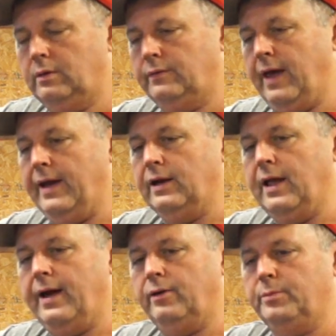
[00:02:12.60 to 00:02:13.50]
that
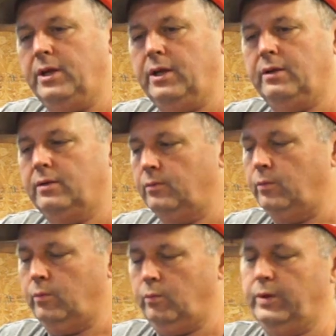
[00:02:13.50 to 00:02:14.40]
allowed me,
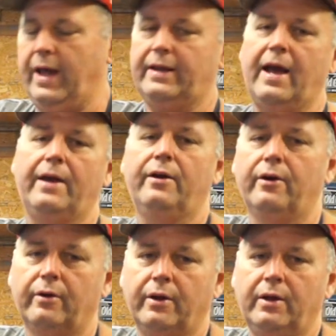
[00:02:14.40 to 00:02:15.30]
when that got
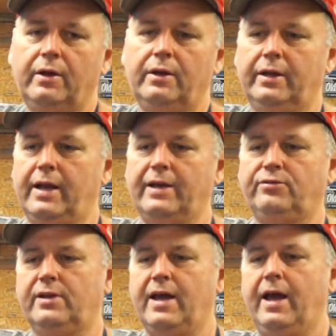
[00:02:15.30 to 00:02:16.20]
here, it
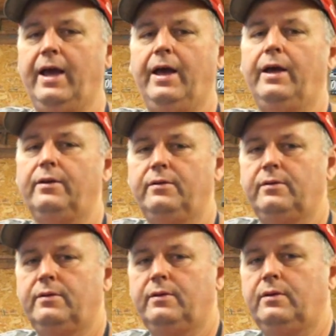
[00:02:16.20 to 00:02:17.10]
actually had
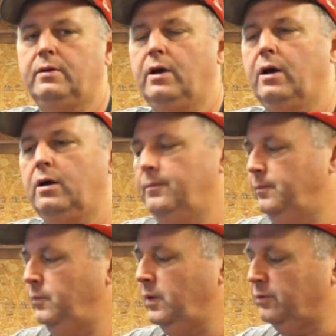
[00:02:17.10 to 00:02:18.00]

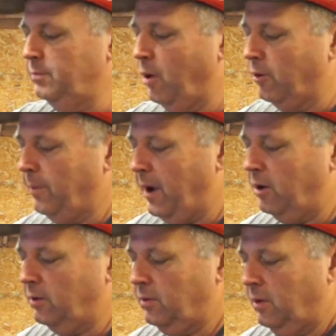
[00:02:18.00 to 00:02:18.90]
this motor
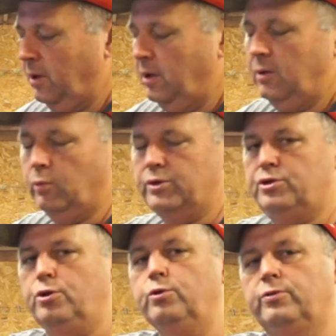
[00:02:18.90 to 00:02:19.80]
mount
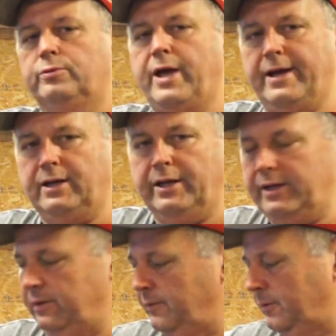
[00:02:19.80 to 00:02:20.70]
was used on that
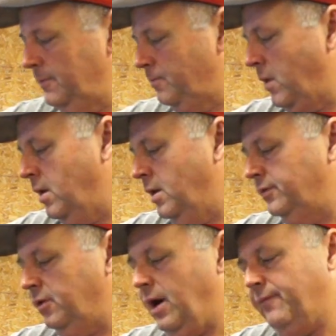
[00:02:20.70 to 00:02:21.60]
lathe.
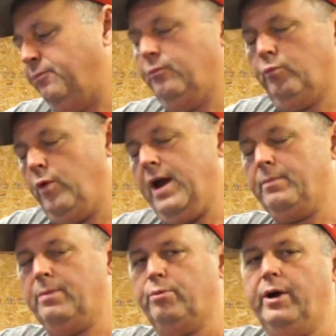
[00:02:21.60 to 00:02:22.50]
So I've racked
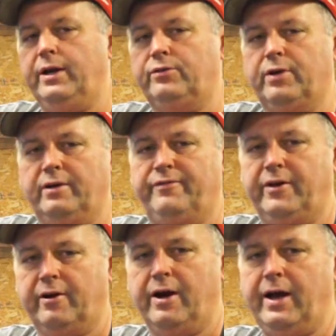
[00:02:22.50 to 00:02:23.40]
my brain trying to
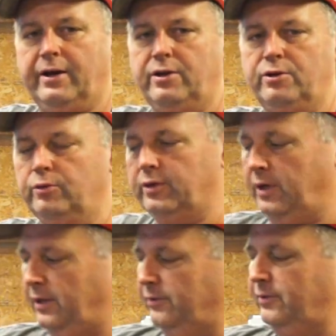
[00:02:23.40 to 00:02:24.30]
figure out how to use it.
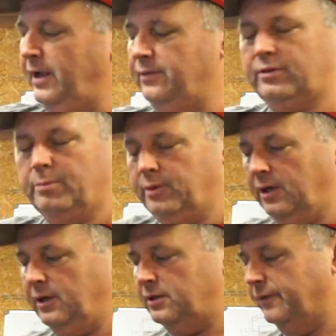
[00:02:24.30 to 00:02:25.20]
Now this lathe is
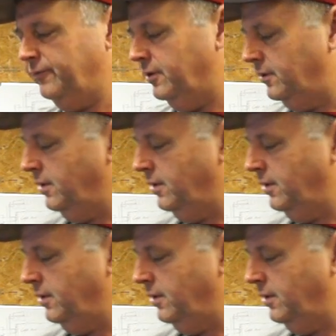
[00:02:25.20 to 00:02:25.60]
completely different,